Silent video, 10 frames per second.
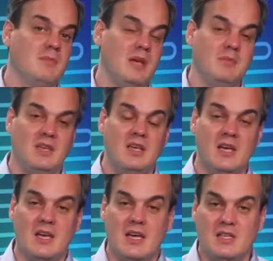maybe
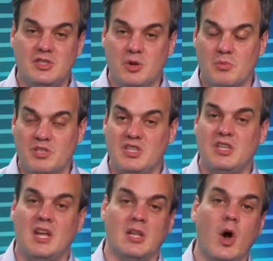it's your
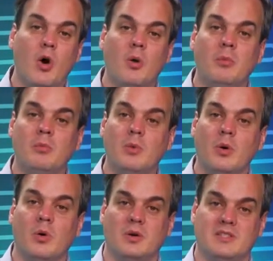machine at home
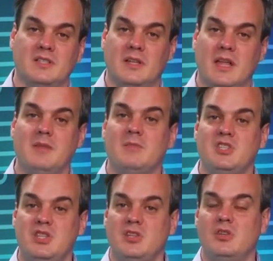or it's another
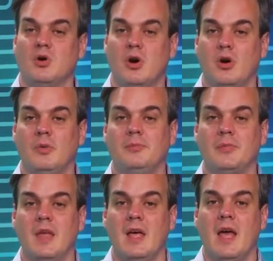machine in your home,
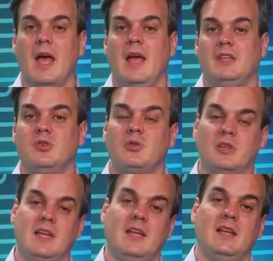and you
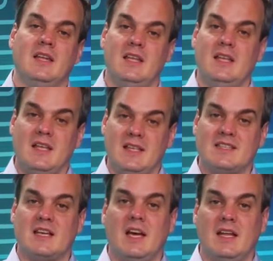can then
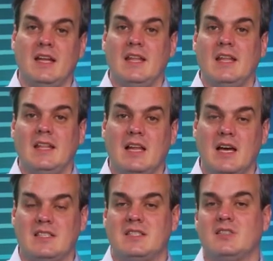assign another
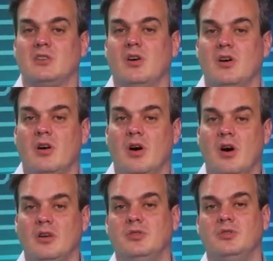license
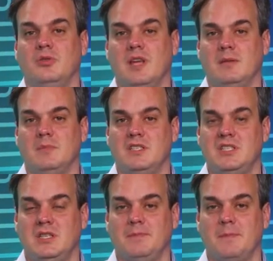to that
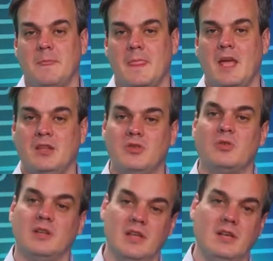machine. And you
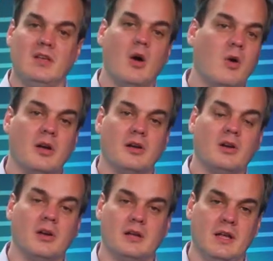can then go on.
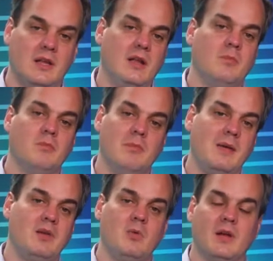And then
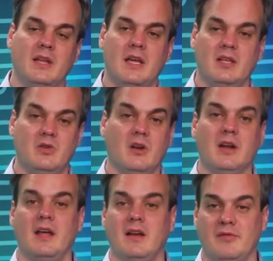maybe one day you
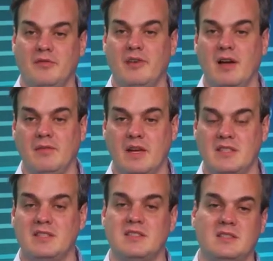run out of the 5
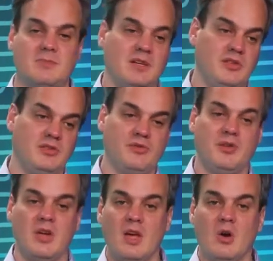licenses, but you've
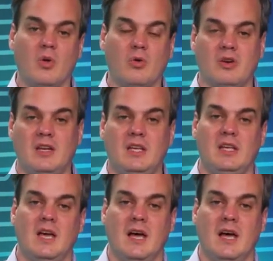already